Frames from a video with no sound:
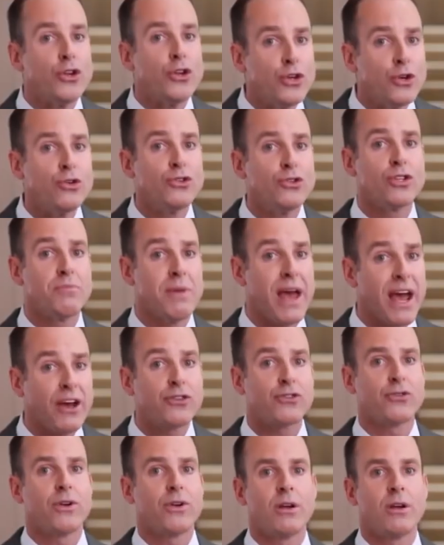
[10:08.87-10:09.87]
use some
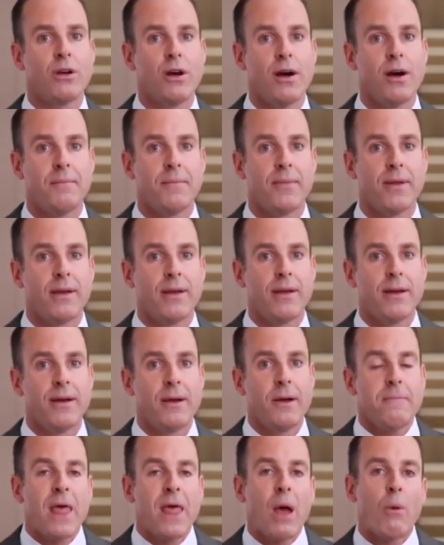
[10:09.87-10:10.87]
extra income.
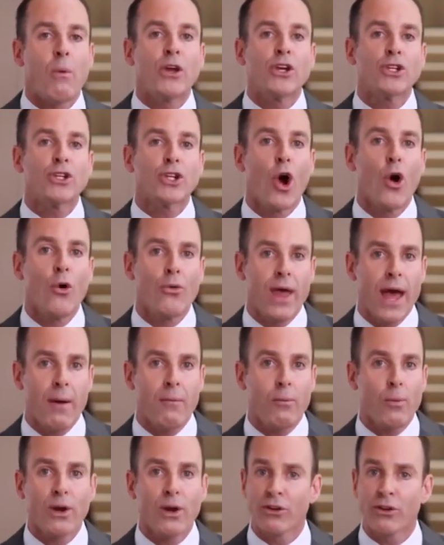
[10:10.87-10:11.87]
And we show
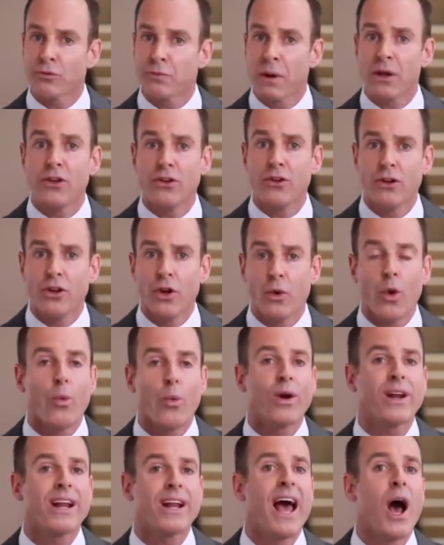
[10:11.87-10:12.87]
them, we don't expect you to do it,
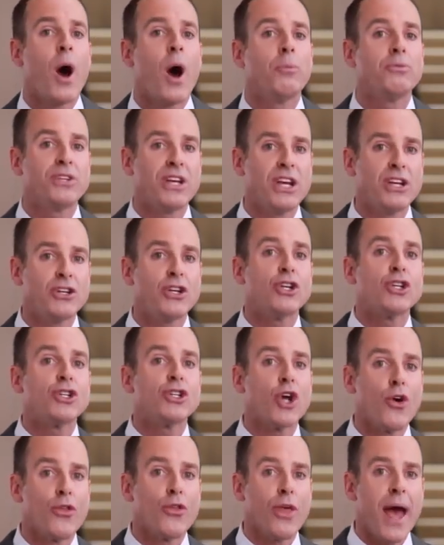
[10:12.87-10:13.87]
we're going to help teach and
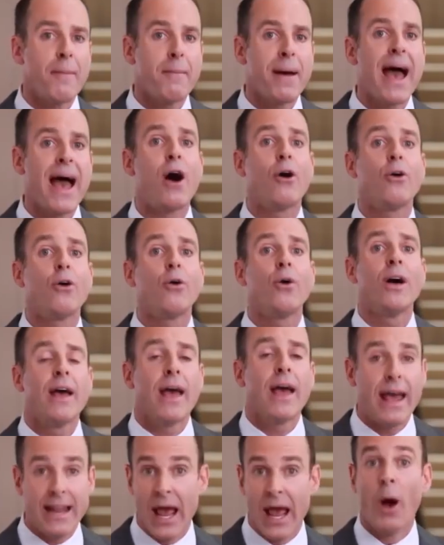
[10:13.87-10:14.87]
show them how
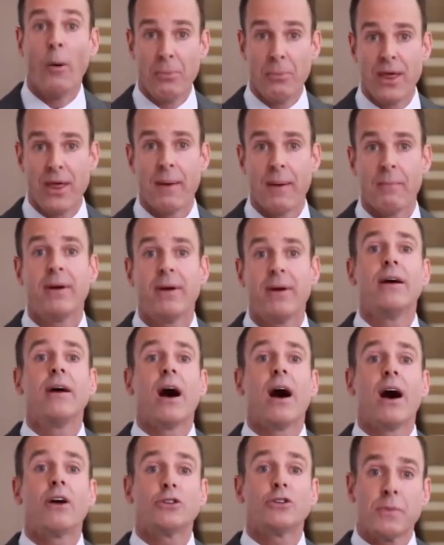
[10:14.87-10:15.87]
and help them
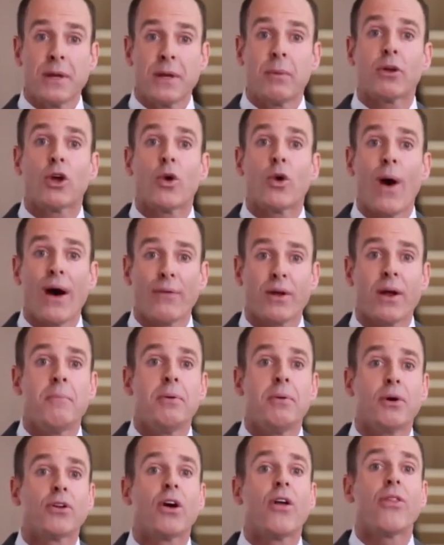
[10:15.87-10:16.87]
to be able to go out there and
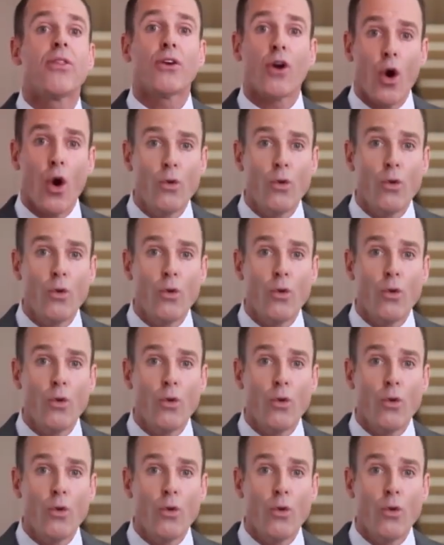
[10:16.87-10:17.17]
build their